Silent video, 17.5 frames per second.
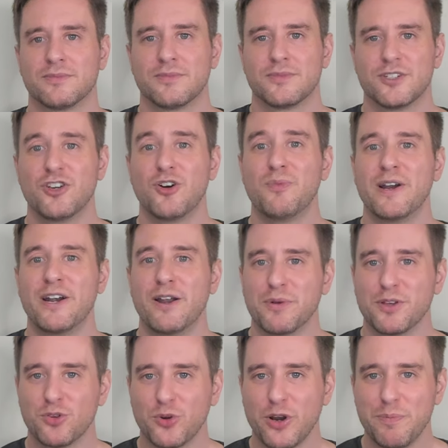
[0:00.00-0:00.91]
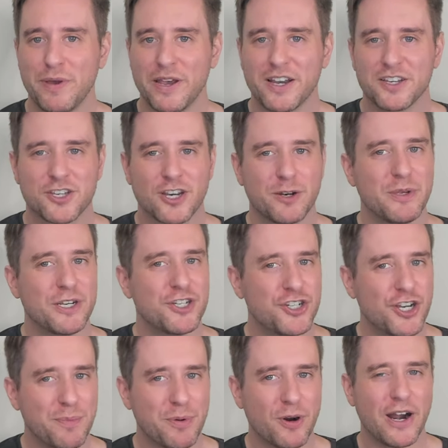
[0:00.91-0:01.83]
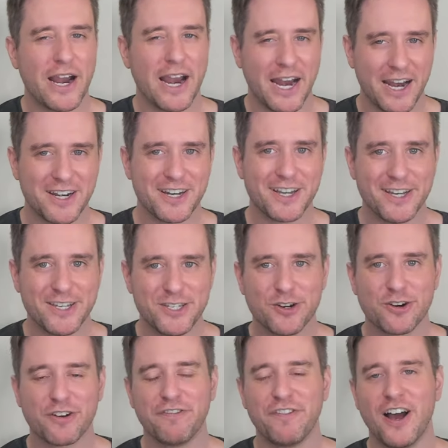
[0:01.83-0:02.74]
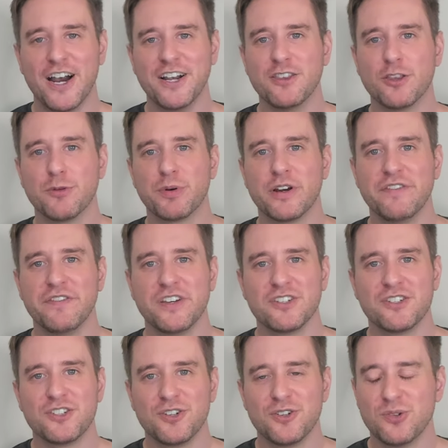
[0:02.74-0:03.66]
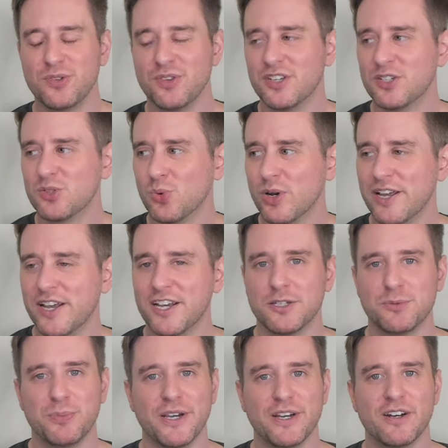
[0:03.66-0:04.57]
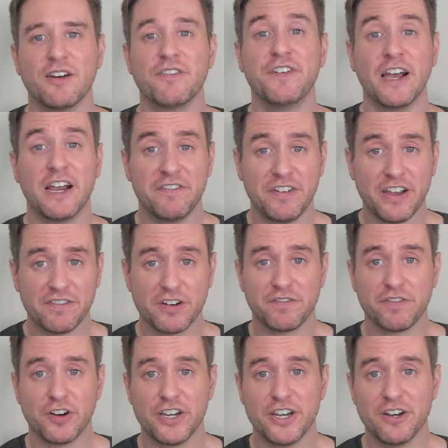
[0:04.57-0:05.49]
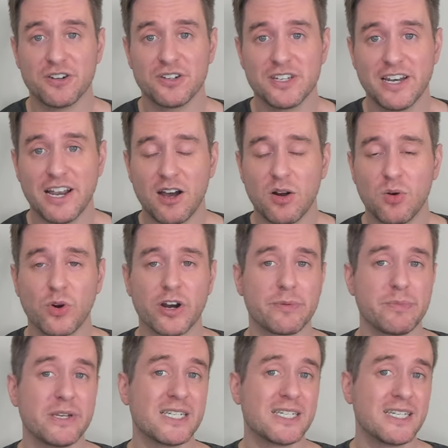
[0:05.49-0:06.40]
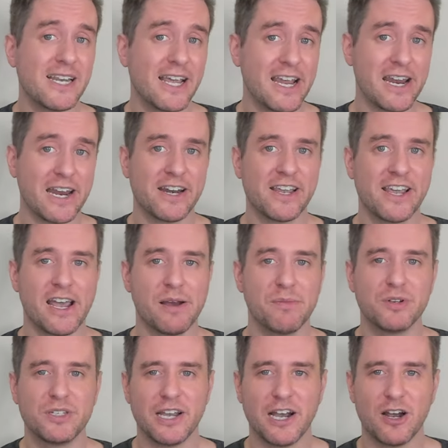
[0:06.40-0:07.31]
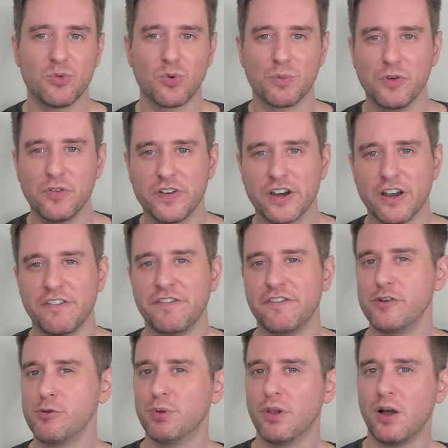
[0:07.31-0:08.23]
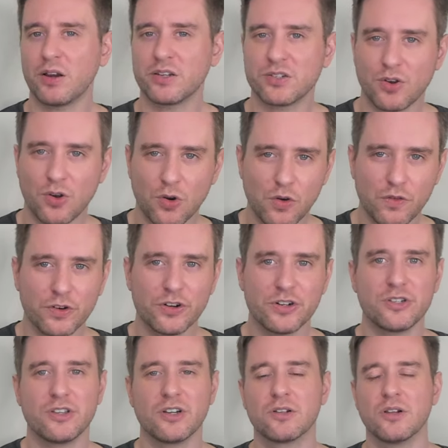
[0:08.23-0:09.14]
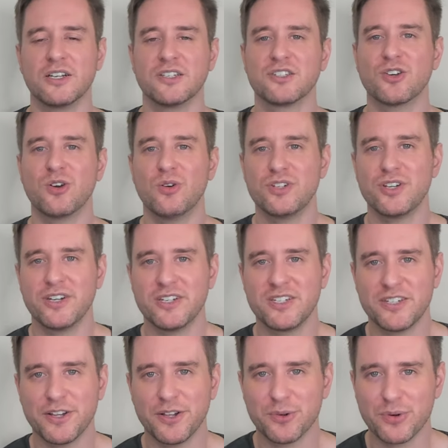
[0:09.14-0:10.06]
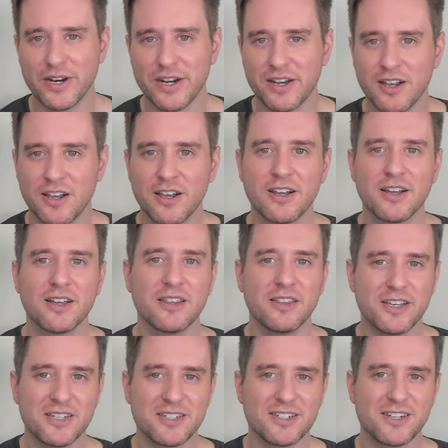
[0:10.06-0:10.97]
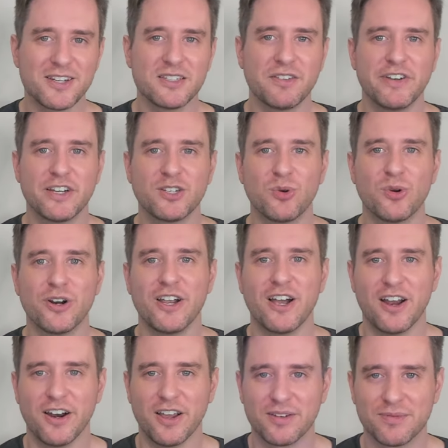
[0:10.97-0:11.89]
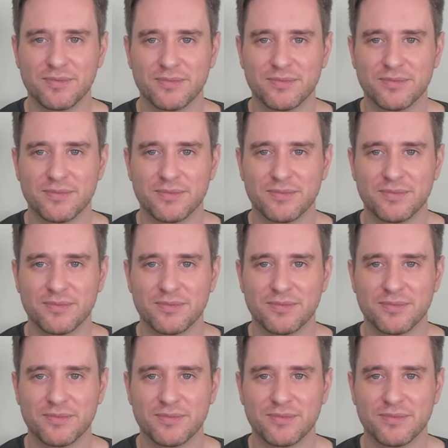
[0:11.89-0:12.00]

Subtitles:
So my number 3 pick is going to be cheaper and easier to find than the previous two. This one has been a fan favorite for years now. We're going to be staying in Campbelltown. We're moving a few blocks over to the Glen Scotia Distillery. This is the Victoriana.